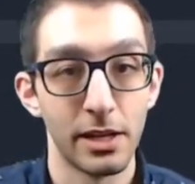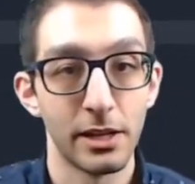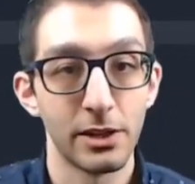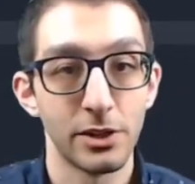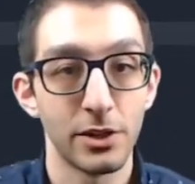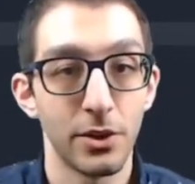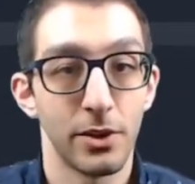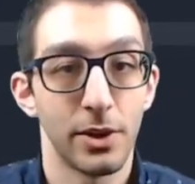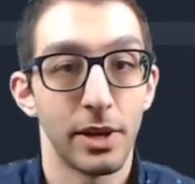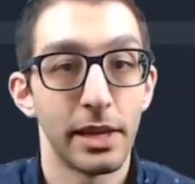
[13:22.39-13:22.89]

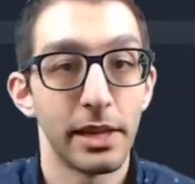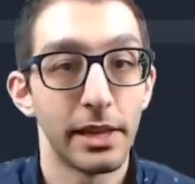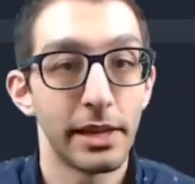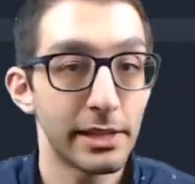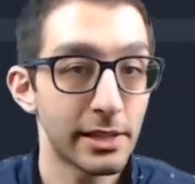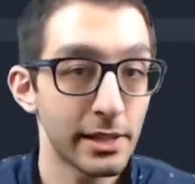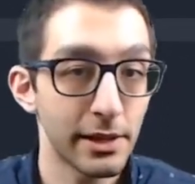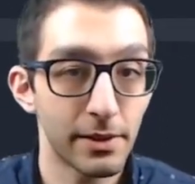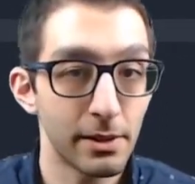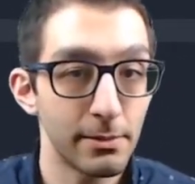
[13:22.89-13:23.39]
So this
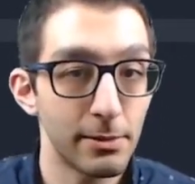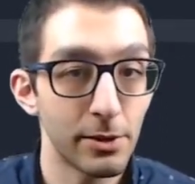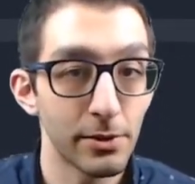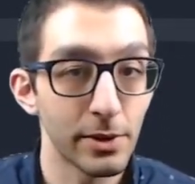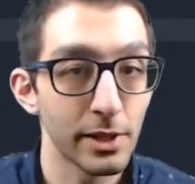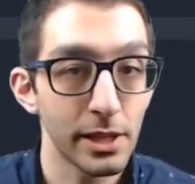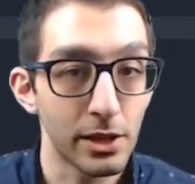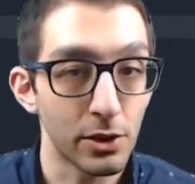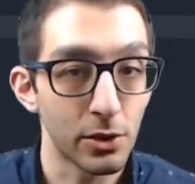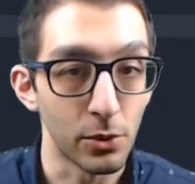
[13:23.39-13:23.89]
stuff can be
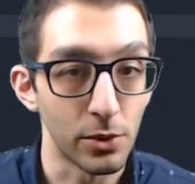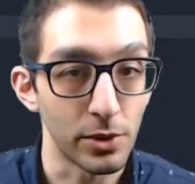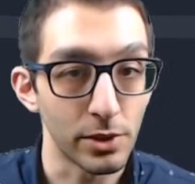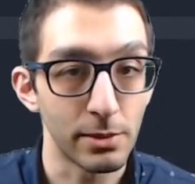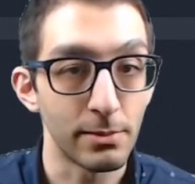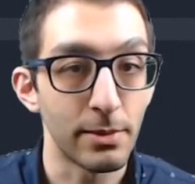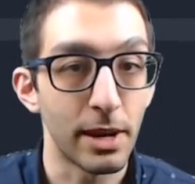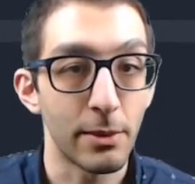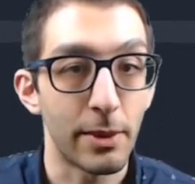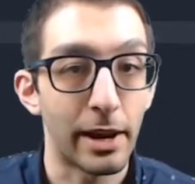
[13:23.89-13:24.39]
really cool.
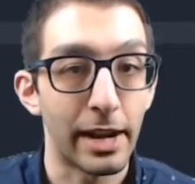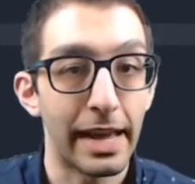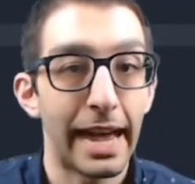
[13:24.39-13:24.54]
You might want